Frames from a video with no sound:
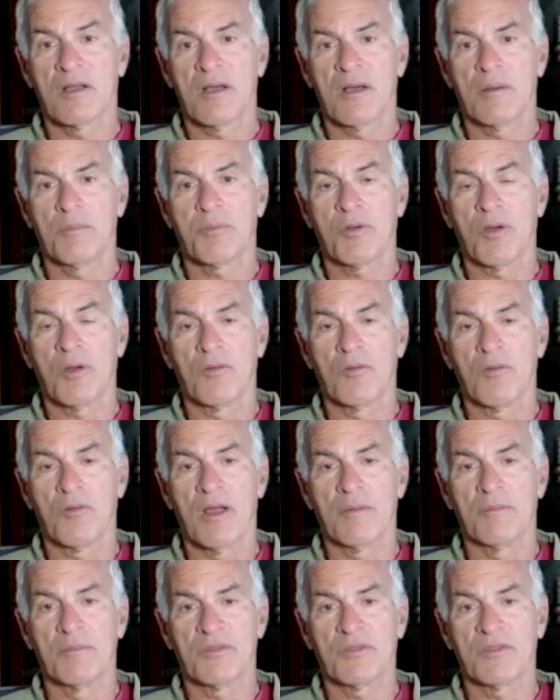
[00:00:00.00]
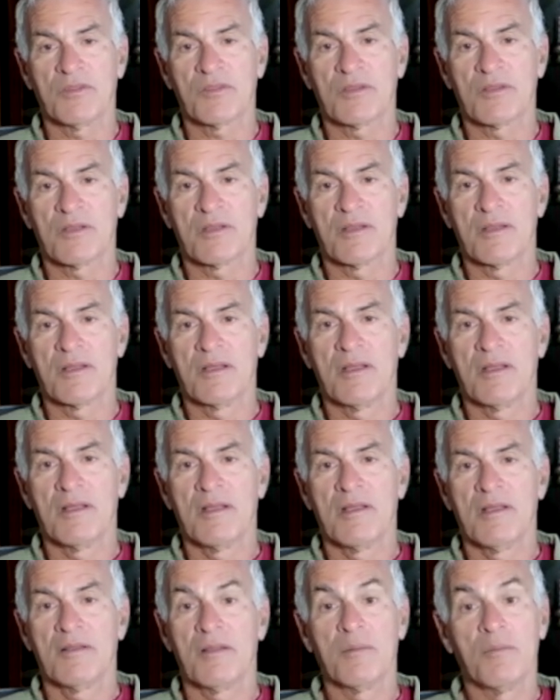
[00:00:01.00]
programs,
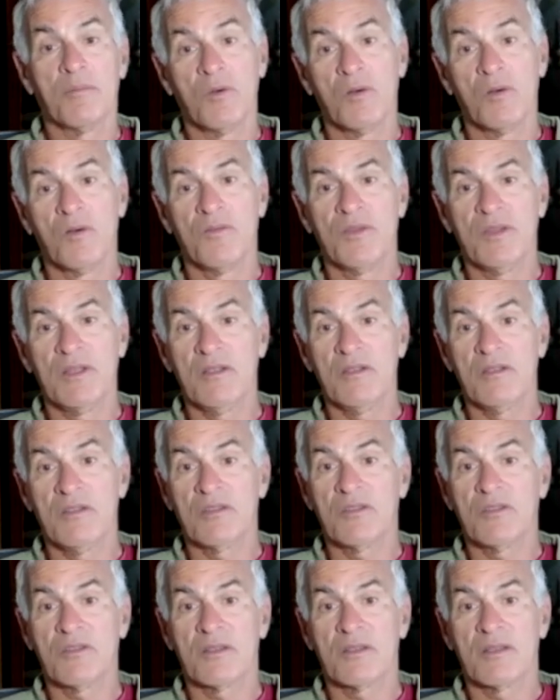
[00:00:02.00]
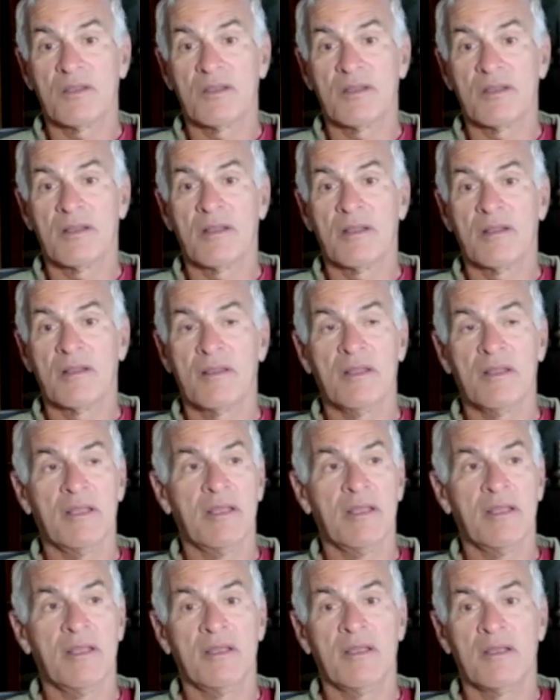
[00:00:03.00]
the movies,
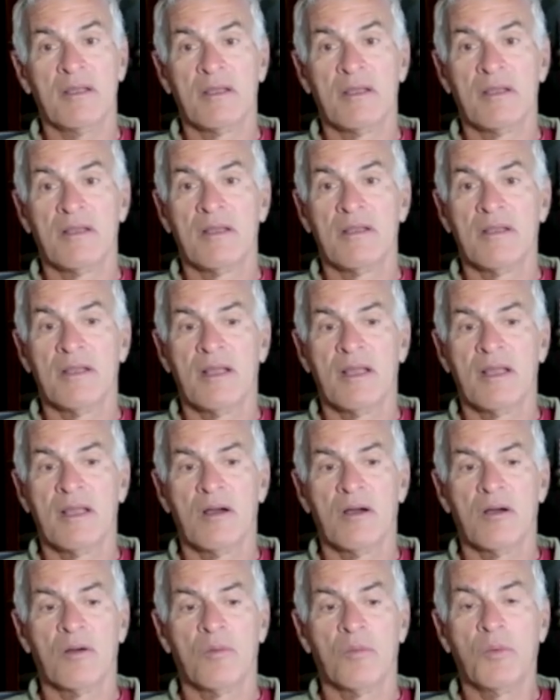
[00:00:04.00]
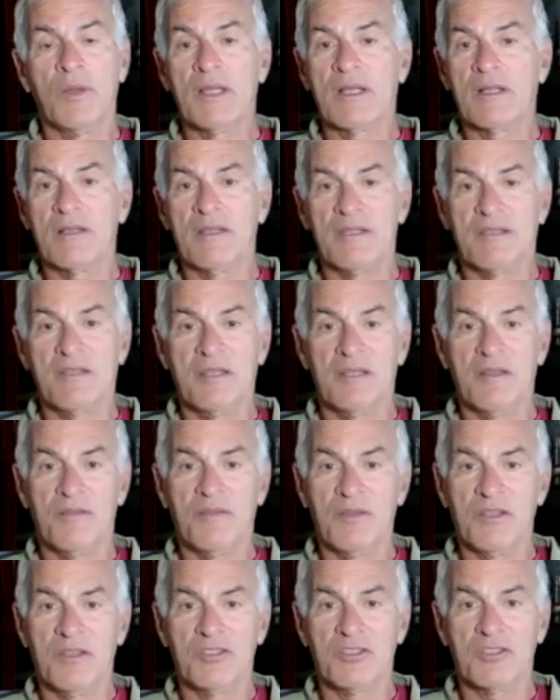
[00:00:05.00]
the weekly
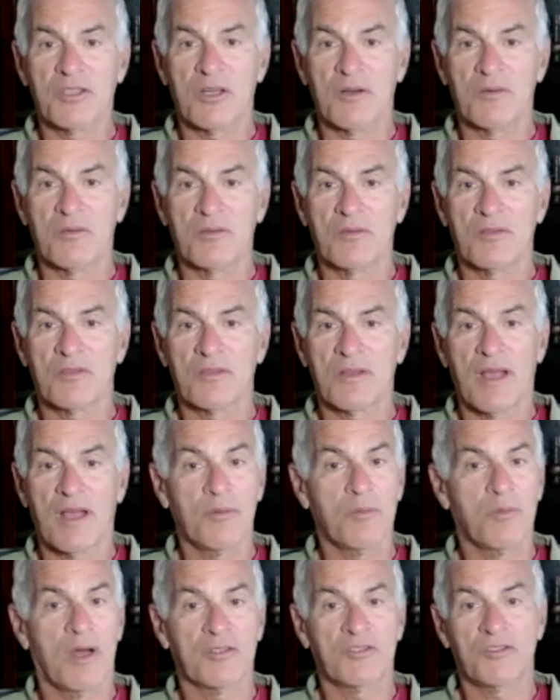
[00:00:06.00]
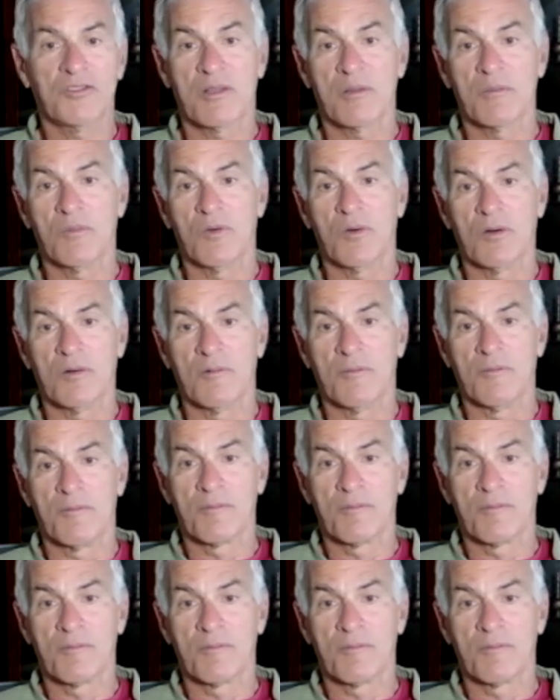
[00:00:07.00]
TV shows. I watched them all.